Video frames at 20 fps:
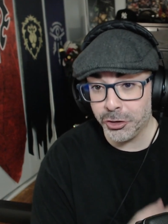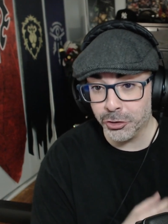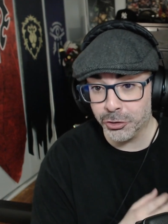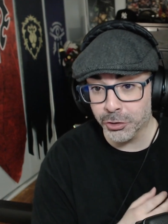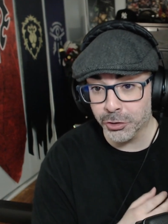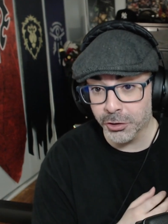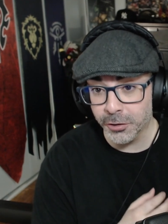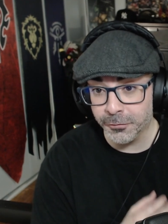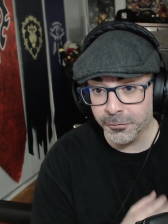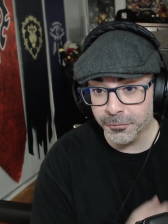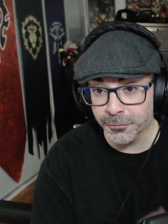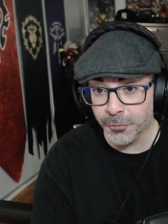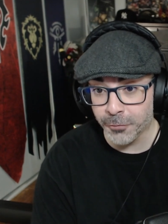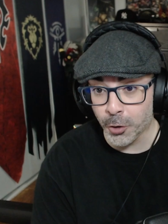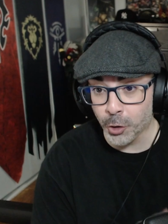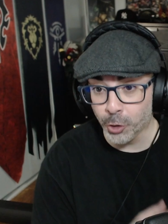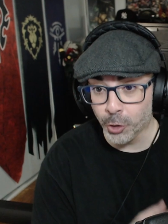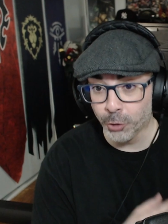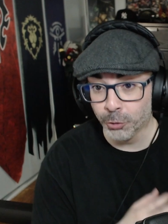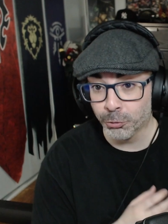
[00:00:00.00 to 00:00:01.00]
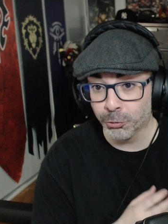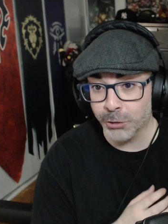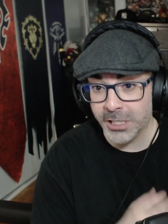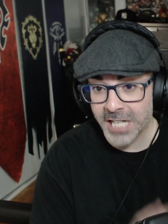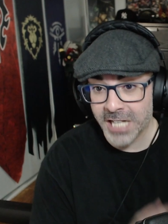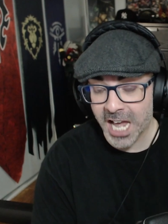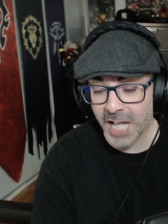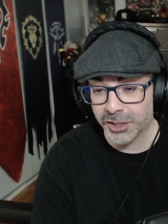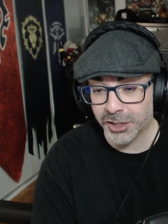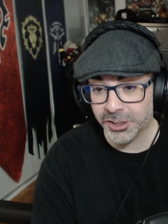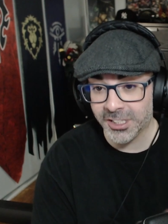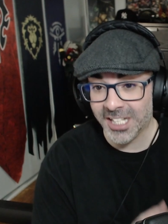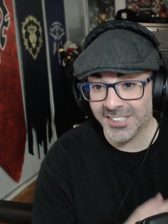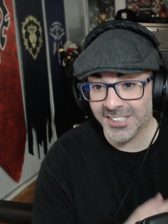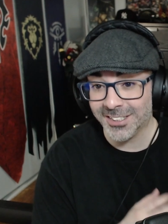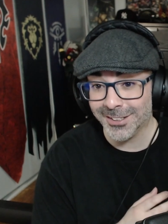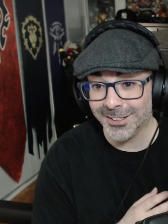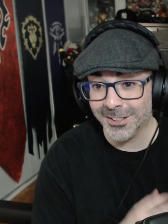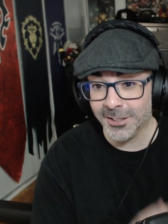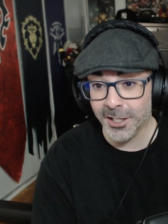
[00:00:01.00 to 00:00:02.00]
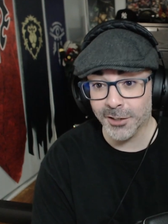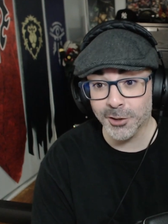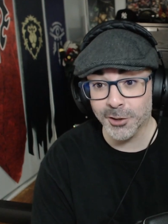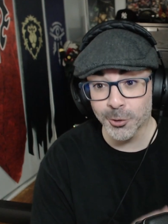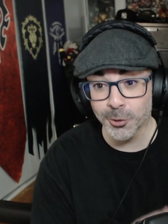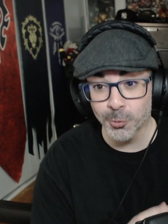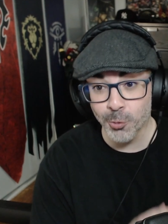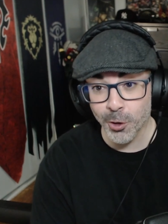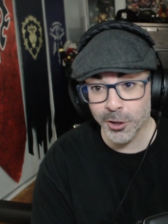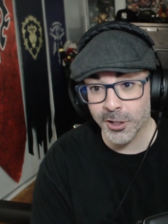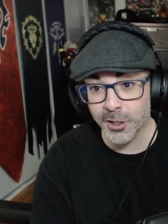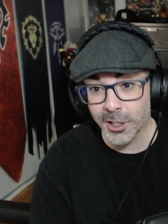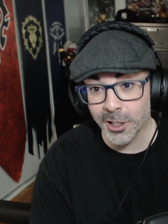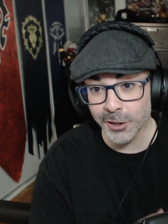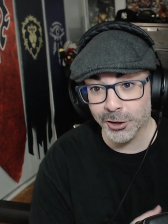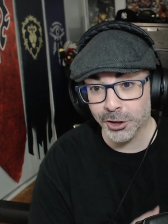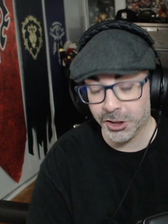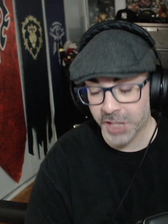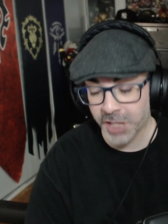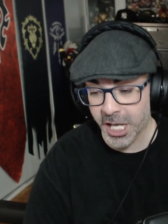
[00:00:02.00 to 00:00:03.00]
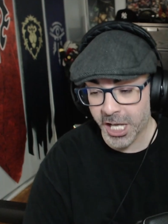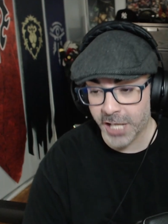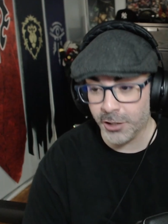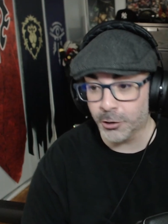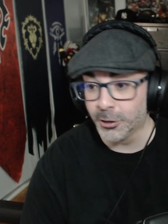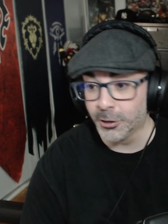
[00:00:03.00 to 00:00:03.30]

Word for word: to the full reaction as it doesn't work on the channel.